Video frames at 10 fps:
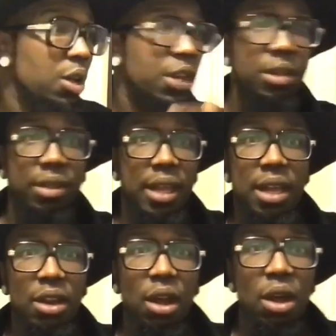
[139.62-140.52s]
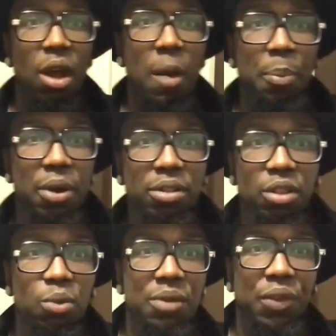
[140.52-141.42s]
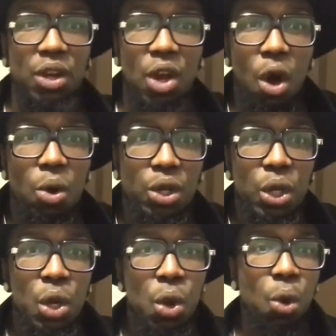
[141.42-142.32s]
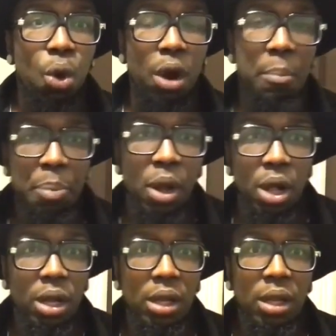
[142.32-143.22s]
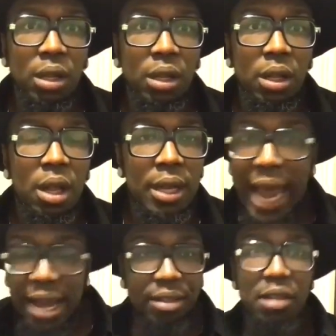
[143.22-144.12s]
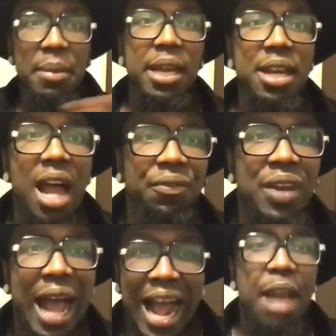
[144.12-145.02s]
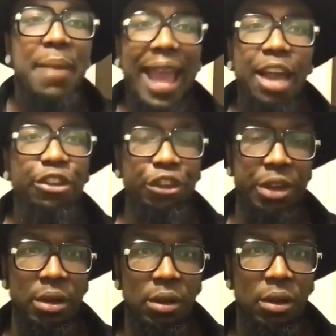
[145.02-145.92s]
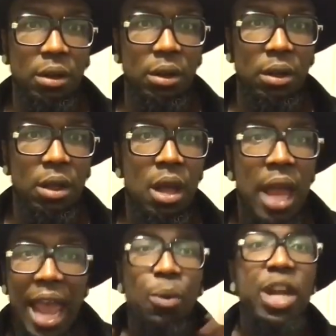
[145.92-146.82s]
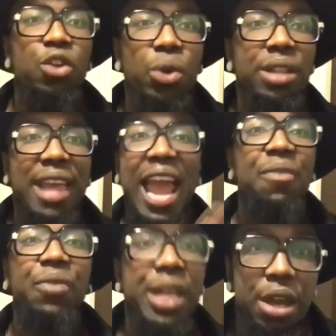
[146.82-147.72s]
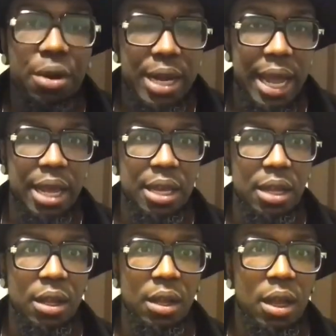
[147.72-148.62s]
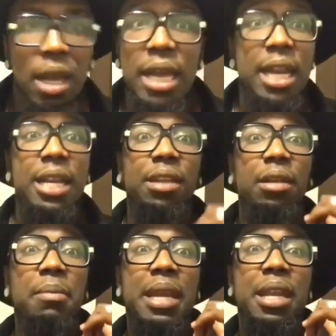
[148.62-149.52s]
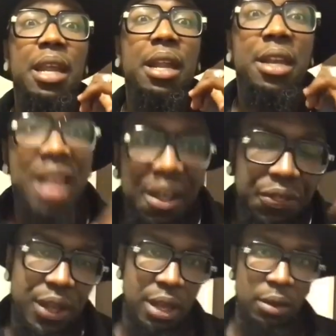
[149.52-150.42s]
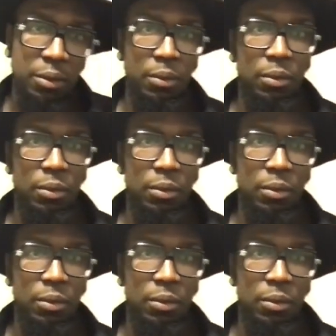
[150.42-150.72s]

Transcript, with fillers: To see a person with a goat or a bull, that doesn't mean nothing. I am Haitian. And we do this every year in Haiti. And it doesn't mean nothing.